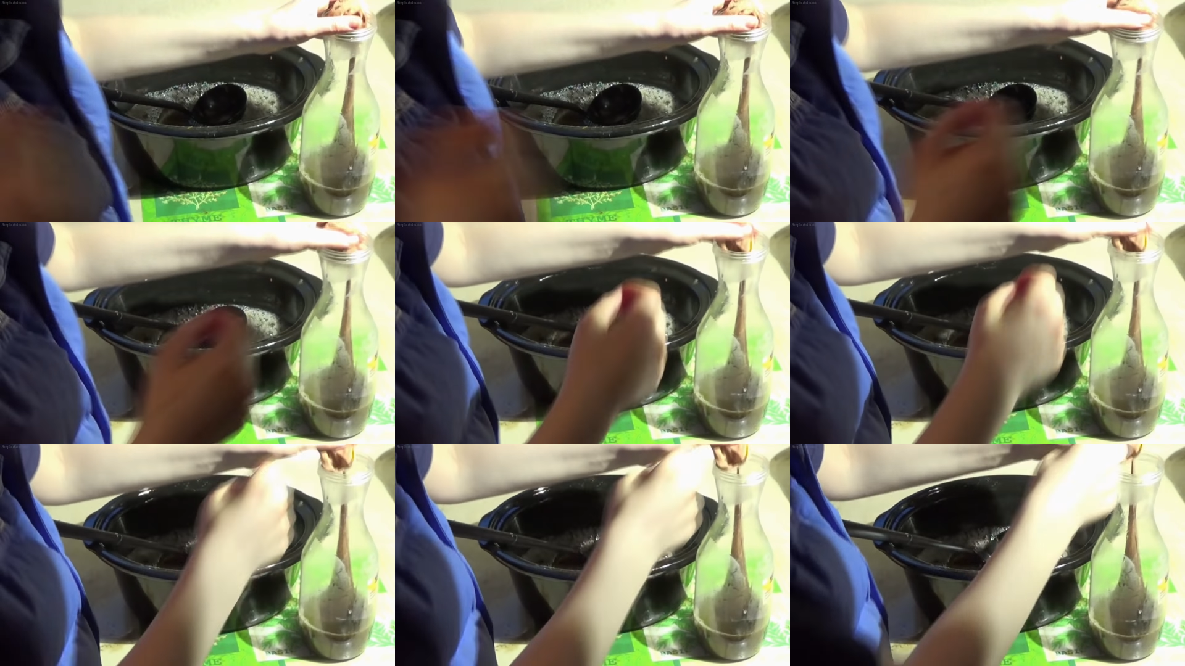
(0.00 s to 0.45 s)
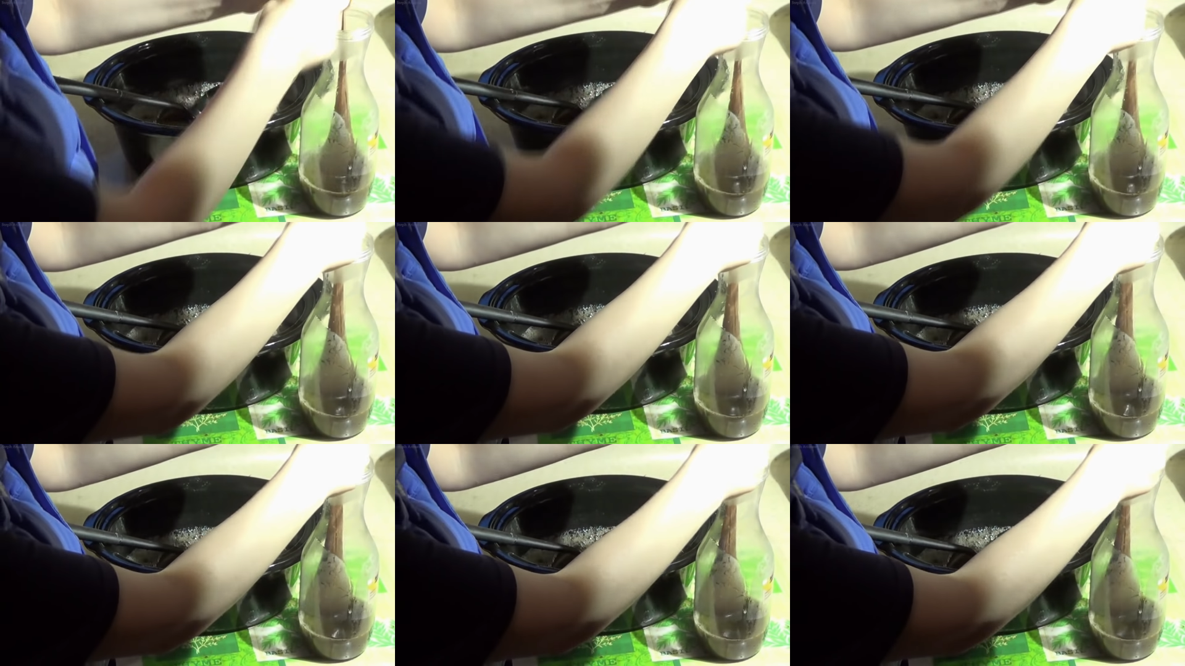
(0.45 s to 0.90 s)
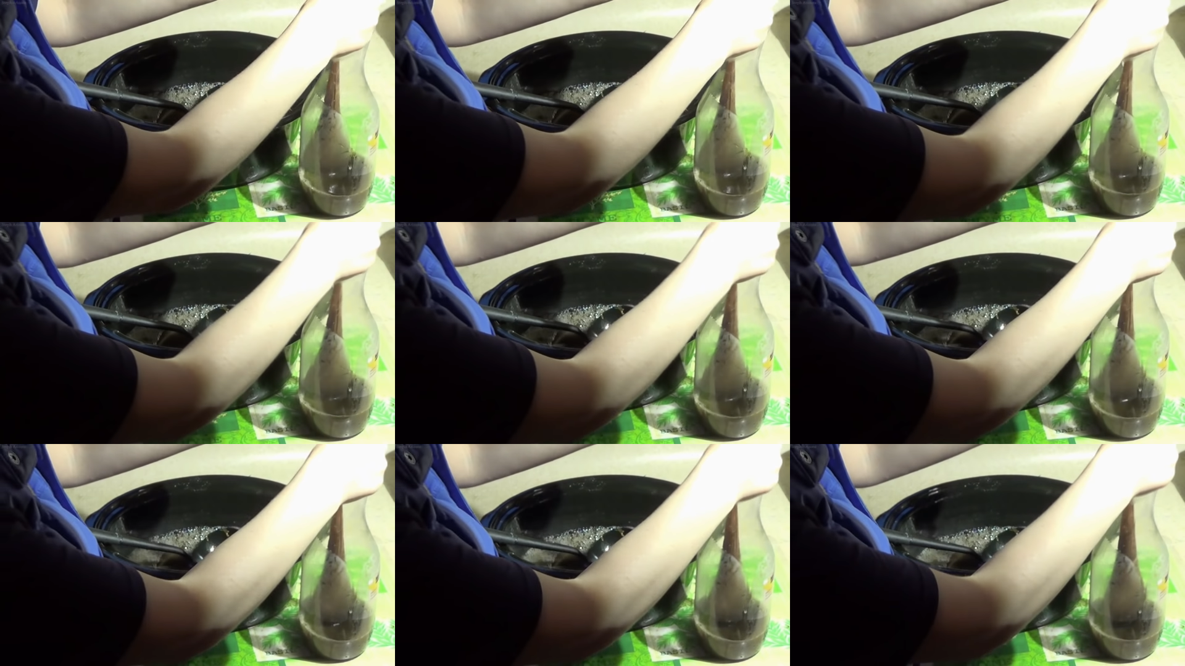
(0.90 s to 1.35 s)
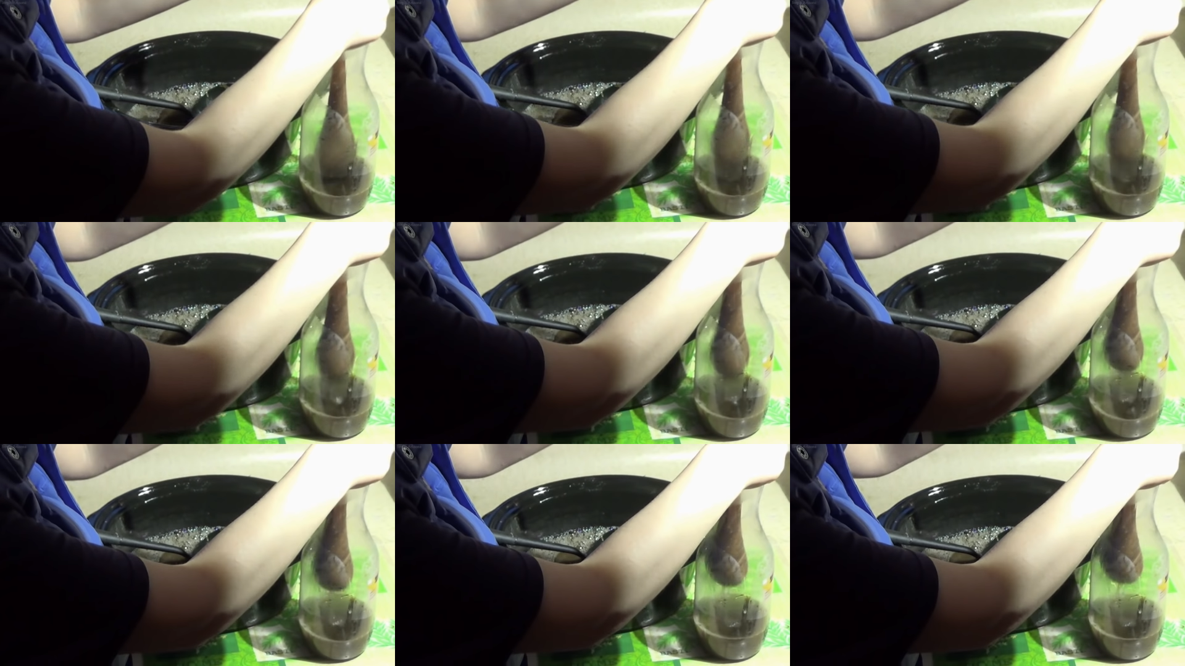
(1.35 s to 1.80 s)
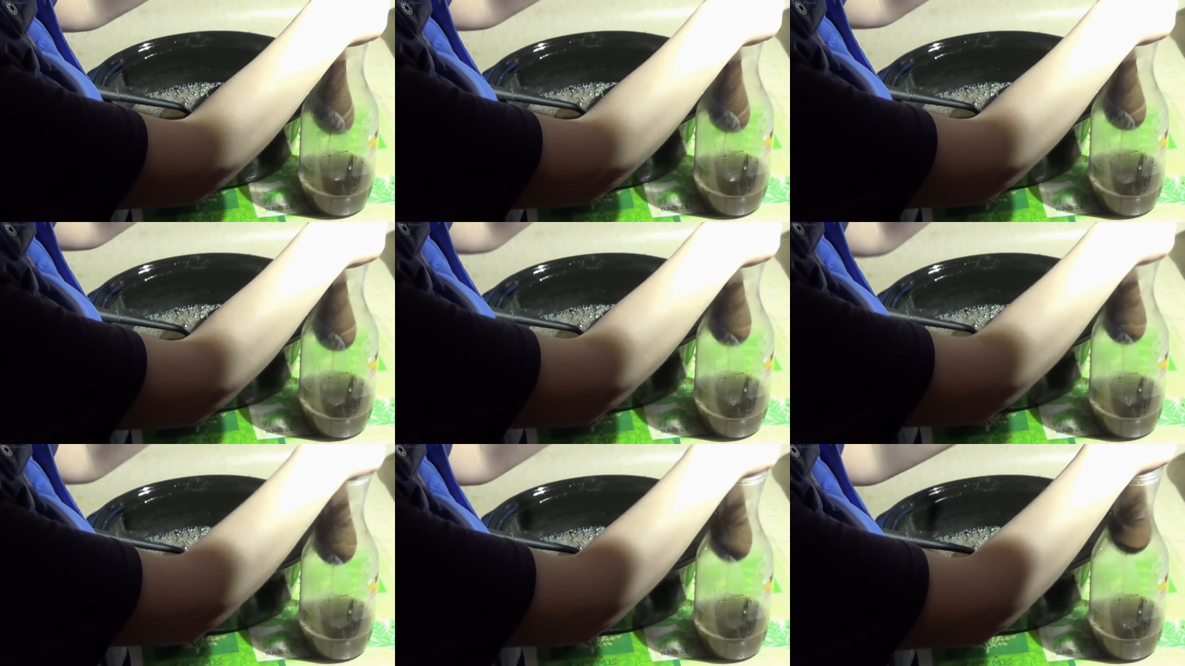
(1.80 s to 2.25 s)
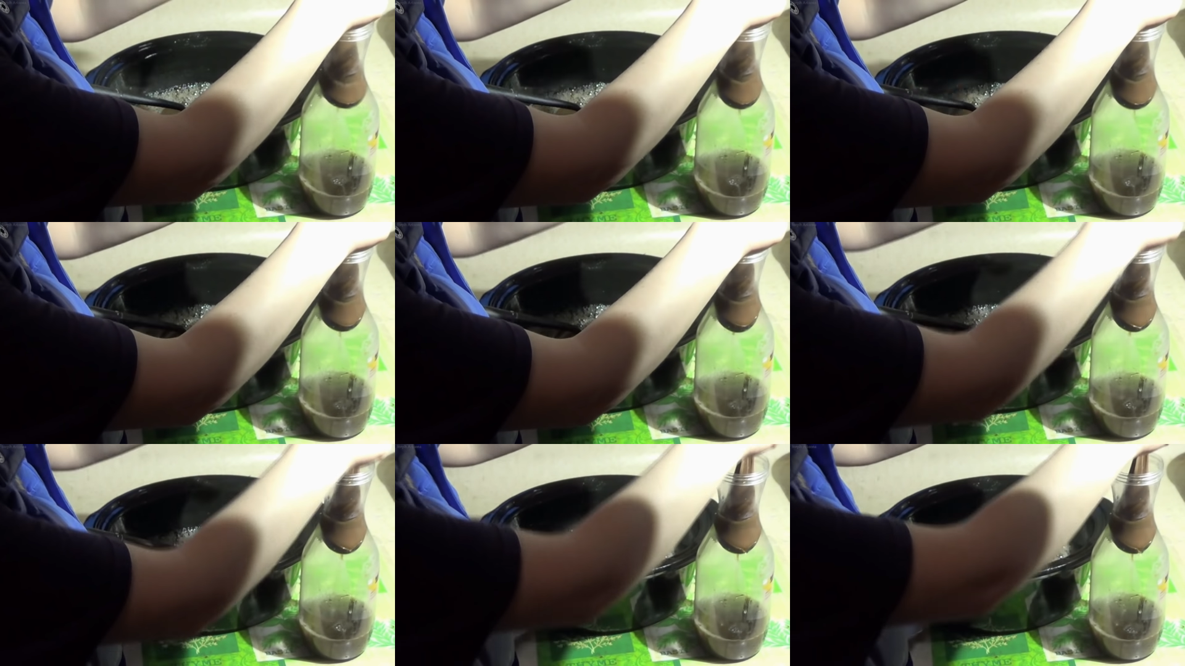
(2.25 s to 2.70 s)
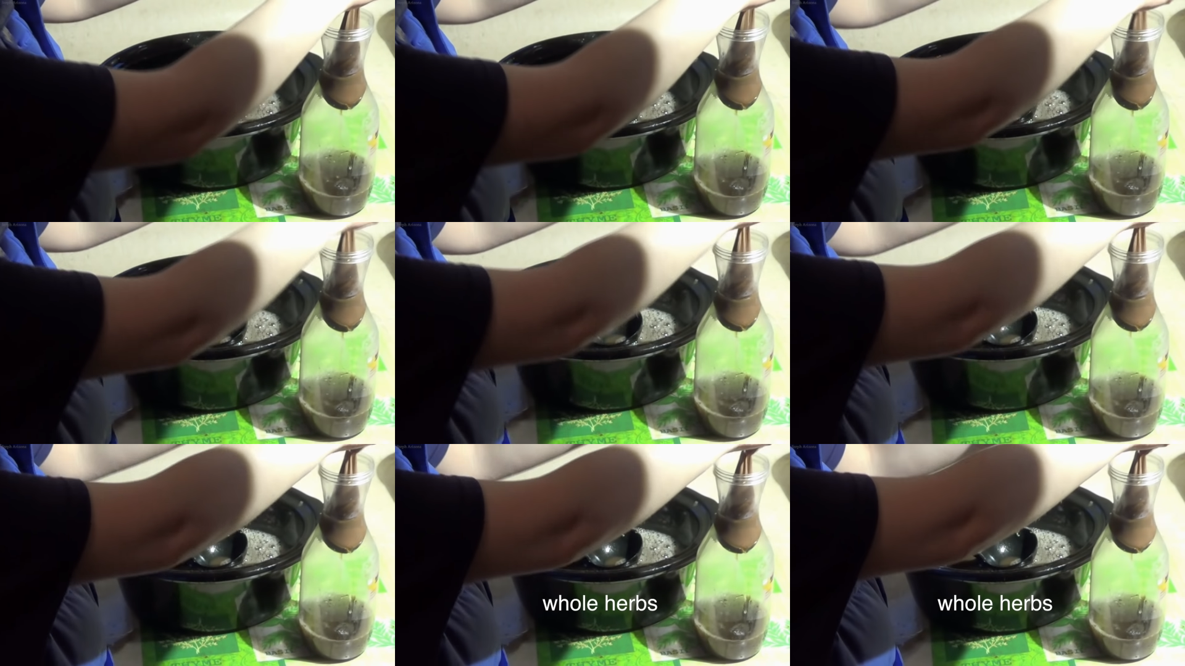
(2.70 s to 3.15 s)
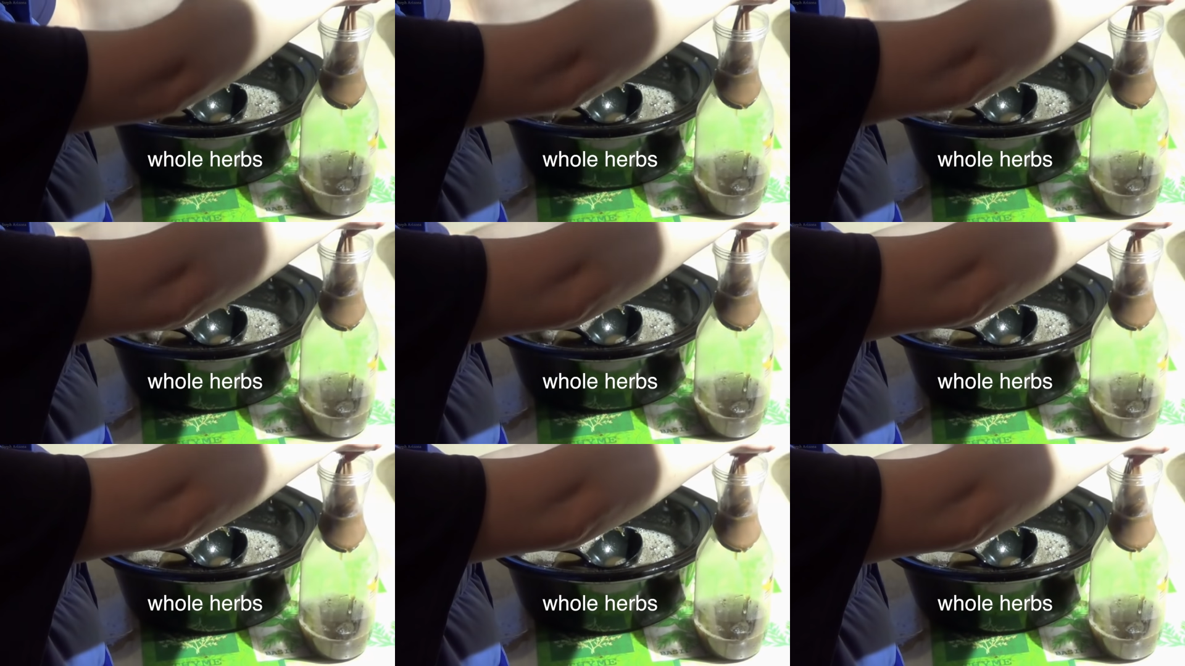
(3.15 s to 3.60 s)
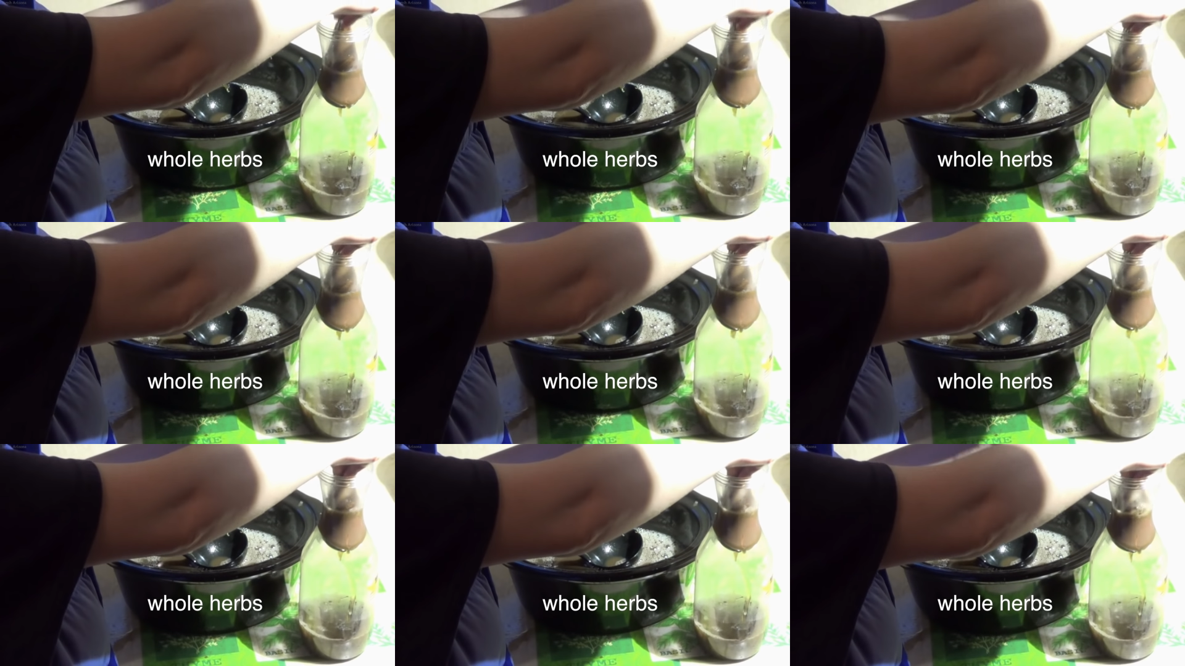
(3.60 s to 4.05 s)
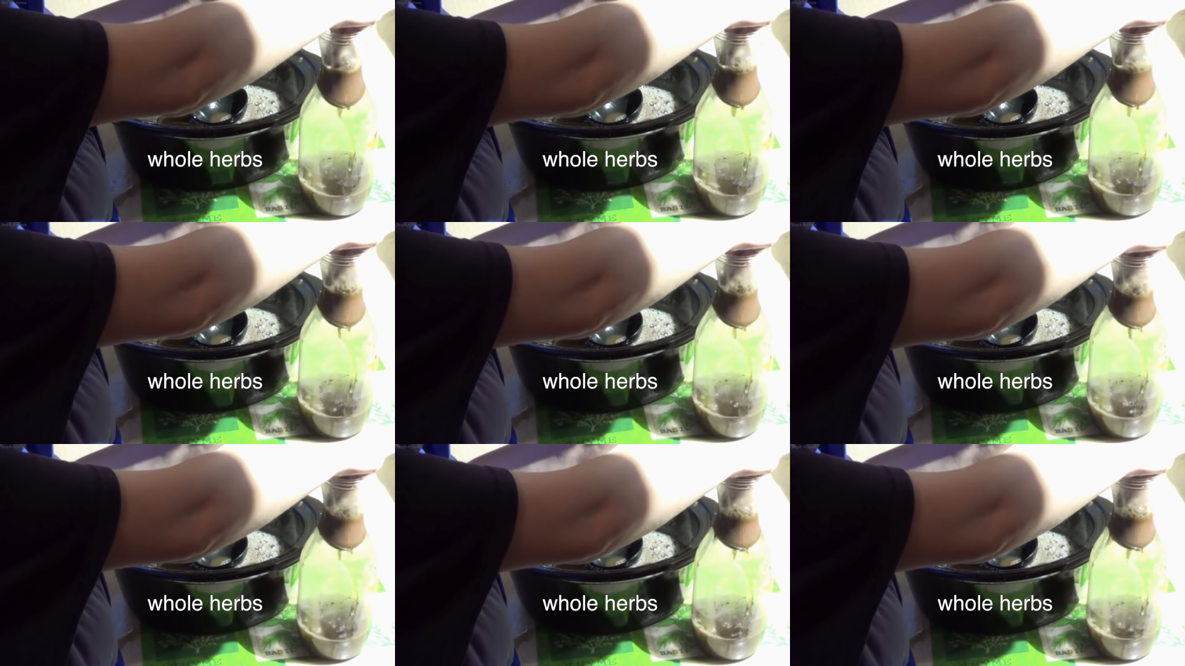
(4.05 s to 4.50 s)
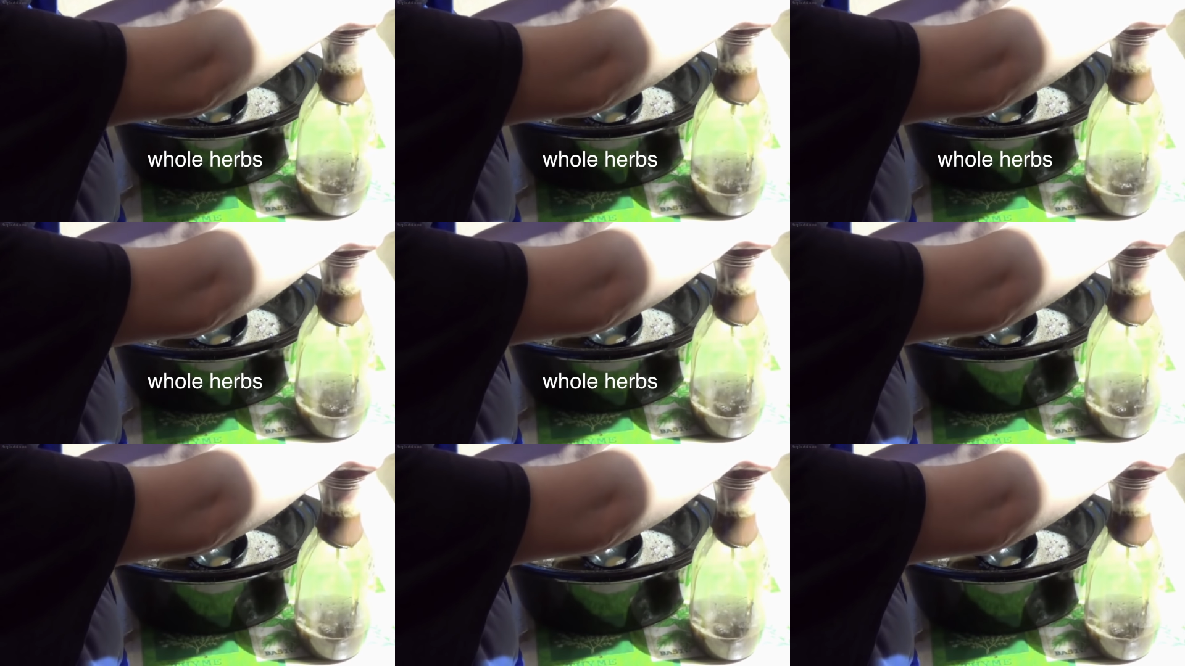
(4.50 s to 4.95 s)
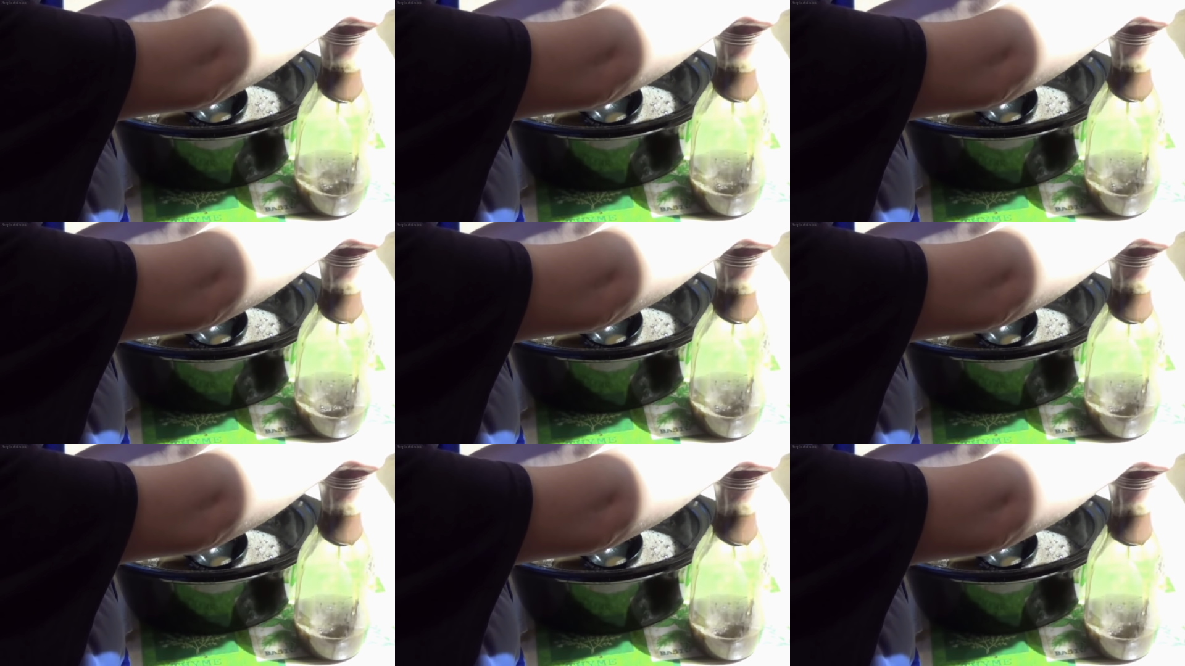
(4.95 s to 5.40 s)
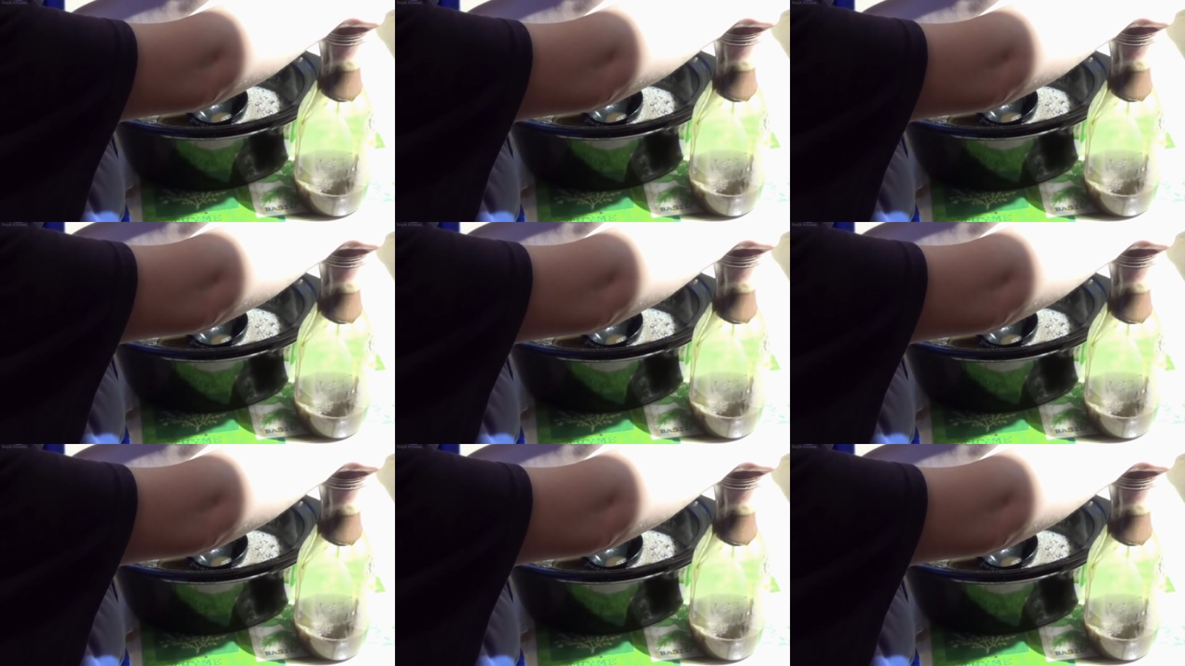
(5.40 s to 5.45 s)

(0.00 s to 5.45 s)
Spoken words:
Nobody's mouth can be seen.